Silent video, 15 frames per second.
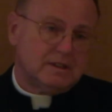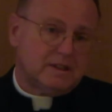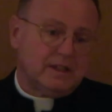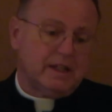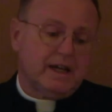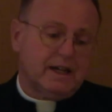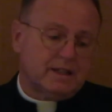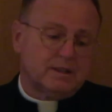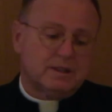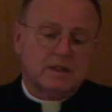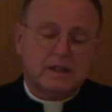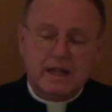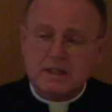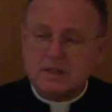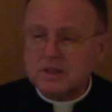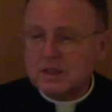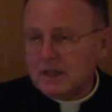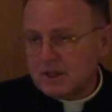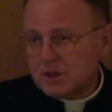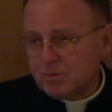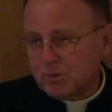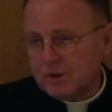He added the last
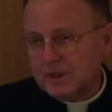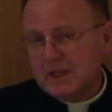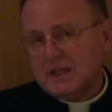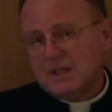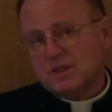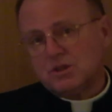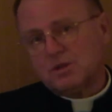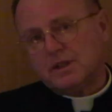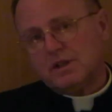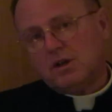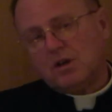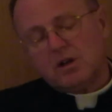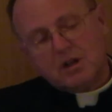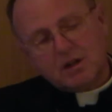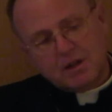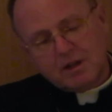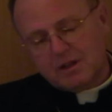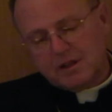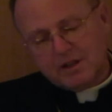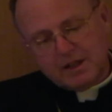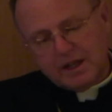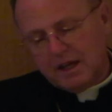Gospel. So the